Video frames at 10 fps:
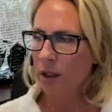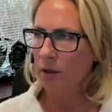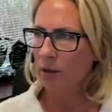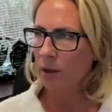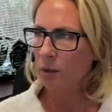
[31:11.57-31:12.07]

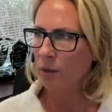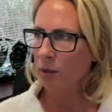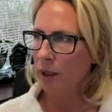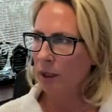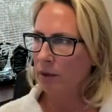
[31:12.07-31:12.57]
that
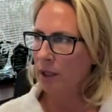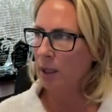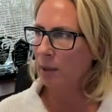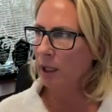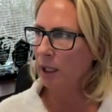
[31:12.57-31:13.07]
would be
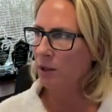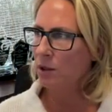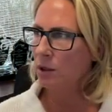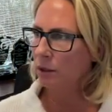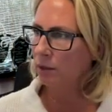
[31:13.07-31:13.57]
timely to
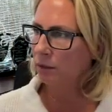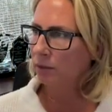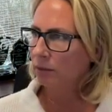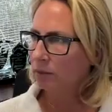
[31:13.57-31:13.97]
answer?